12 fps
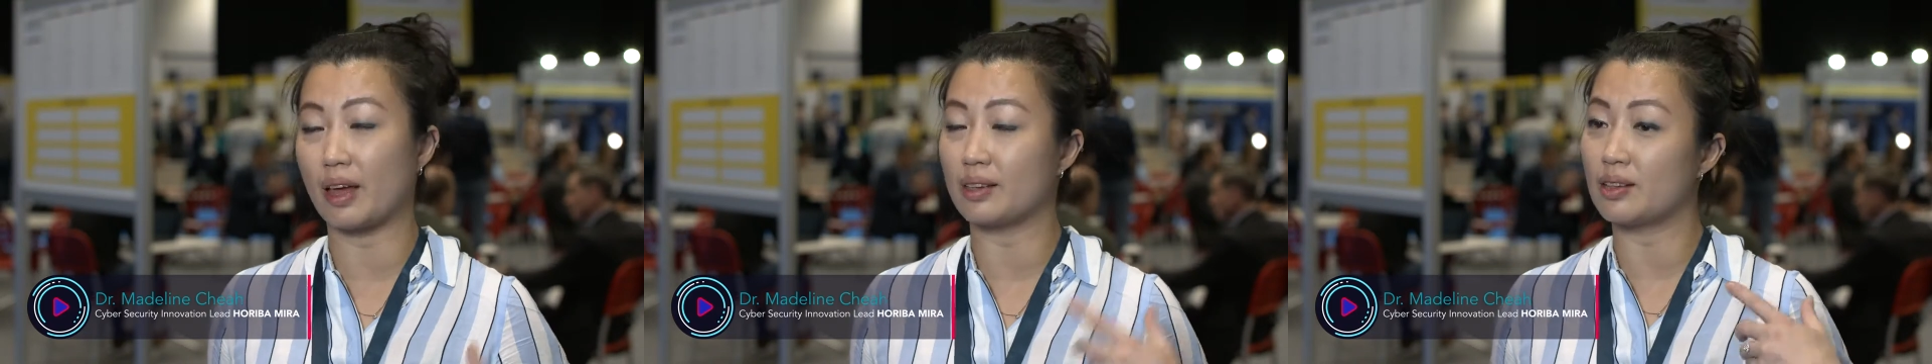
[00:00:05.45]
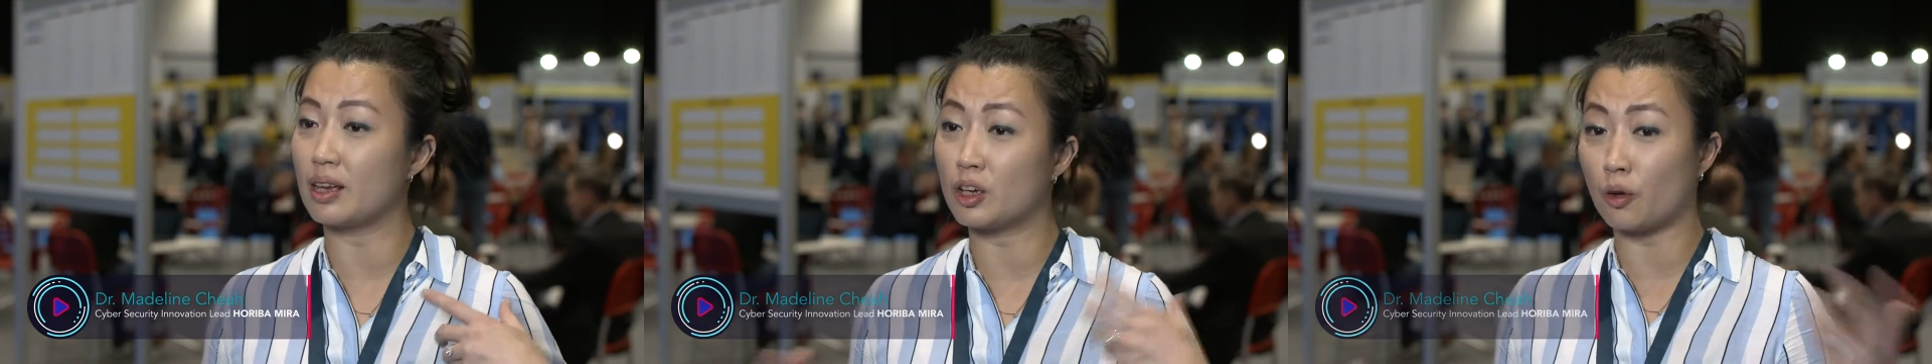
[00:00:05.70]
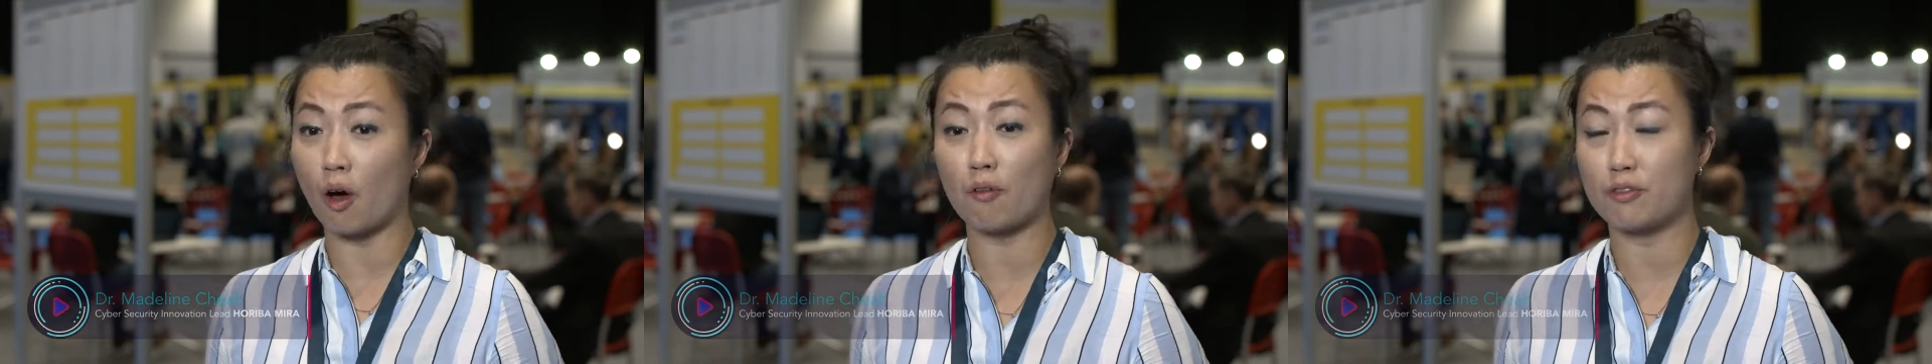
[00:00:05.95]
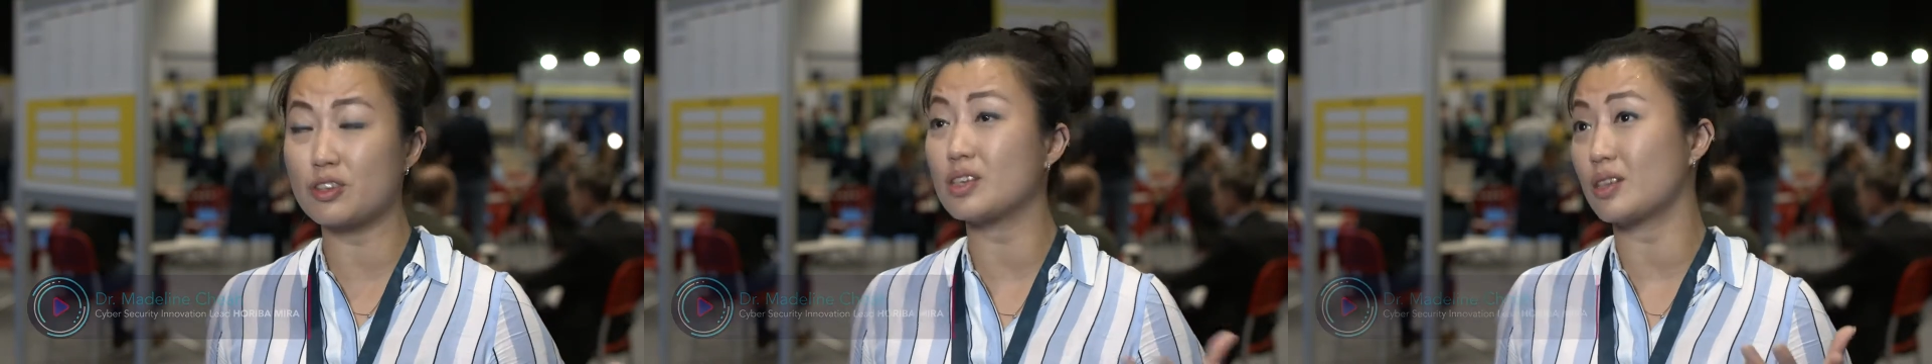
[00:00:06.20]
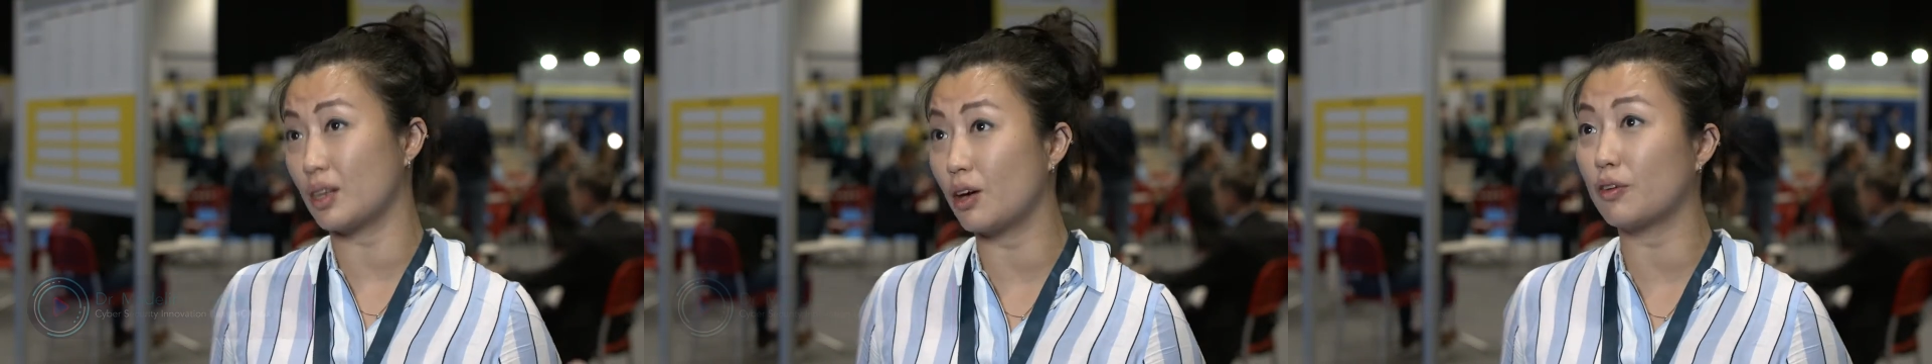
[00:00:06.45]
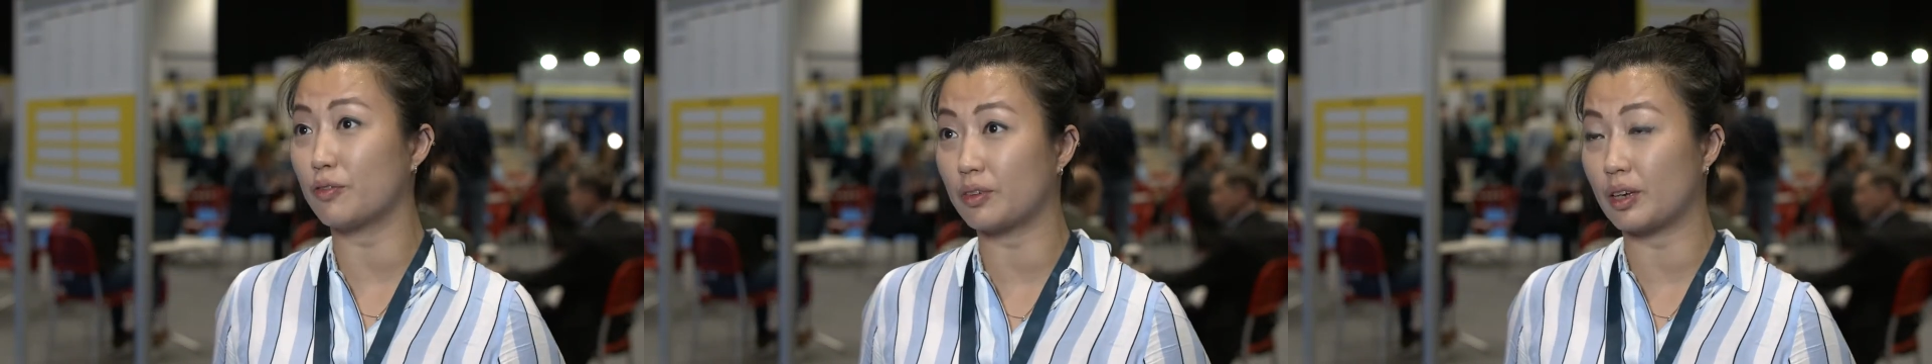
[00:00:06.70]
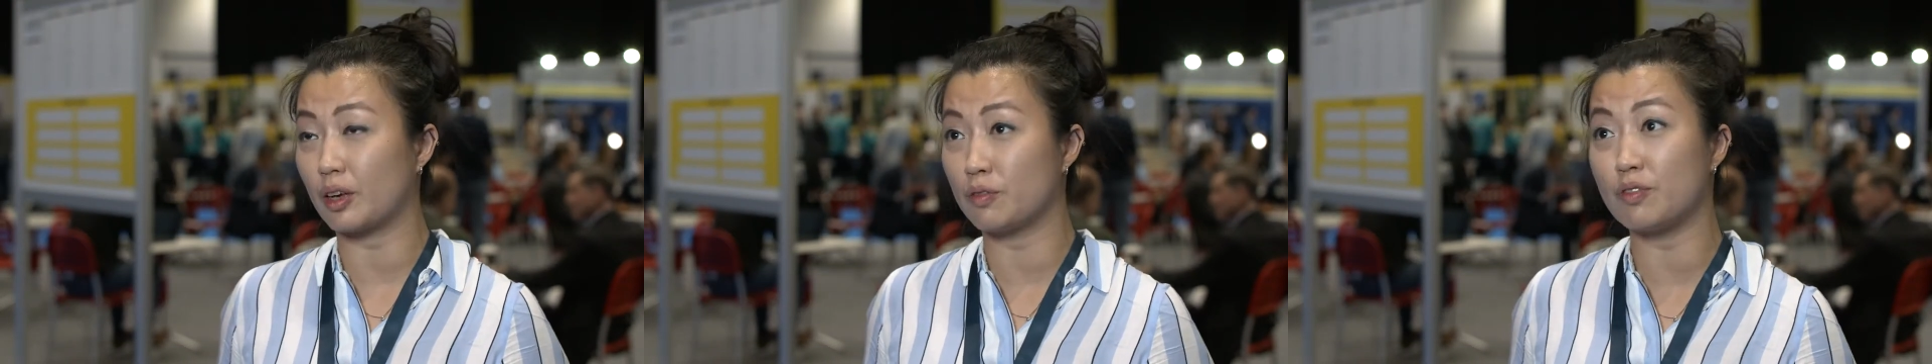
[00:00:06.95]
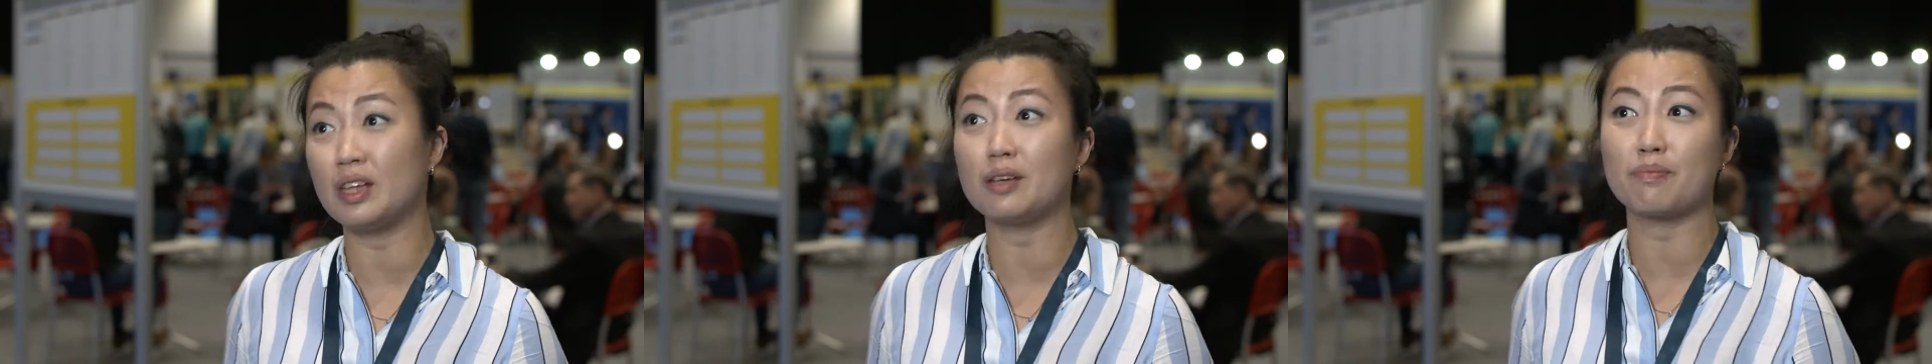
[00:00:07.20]
and it offers us a lot of
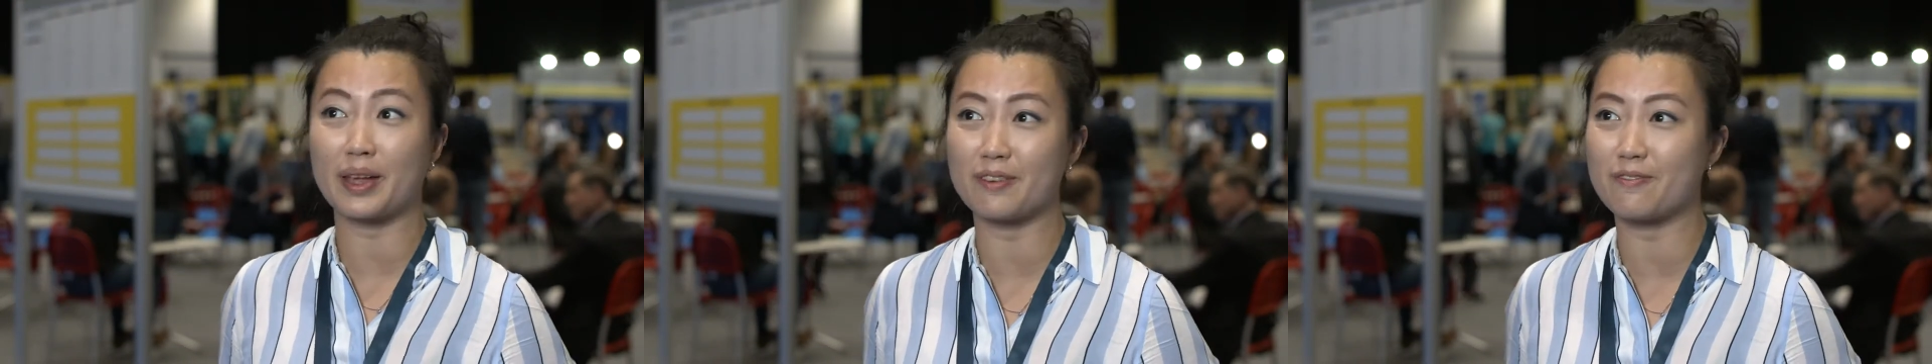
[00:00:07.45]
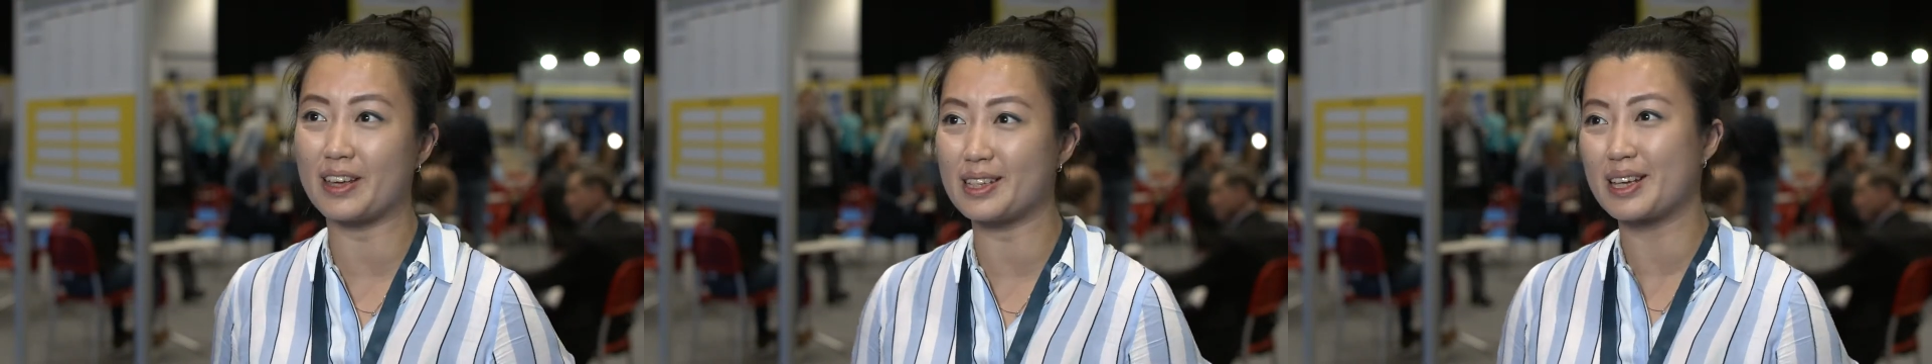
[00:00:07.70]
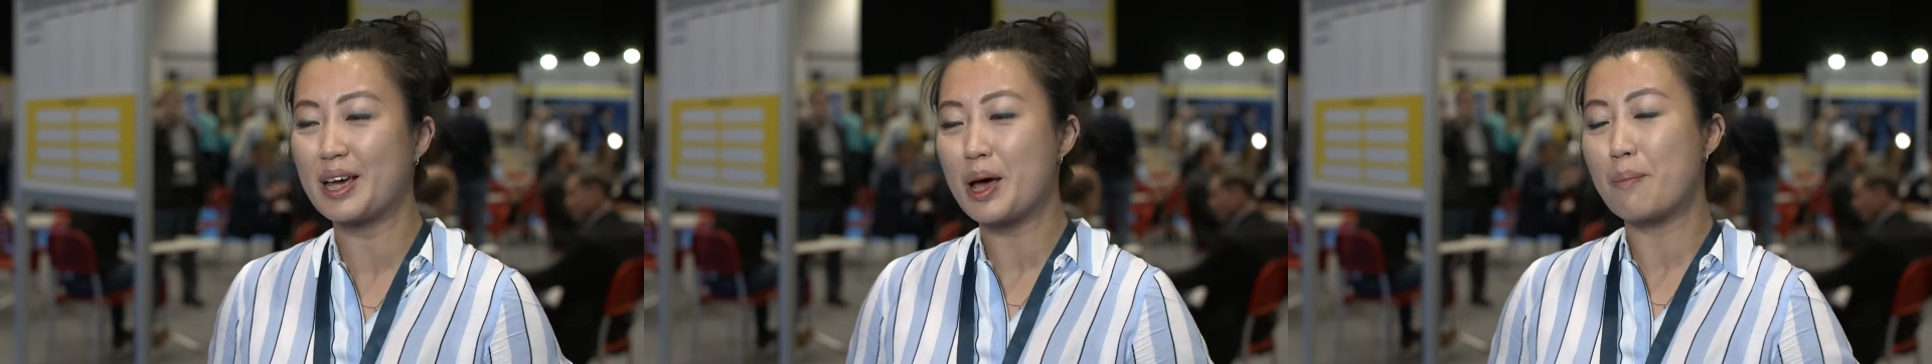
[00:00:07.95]
convenient benefits,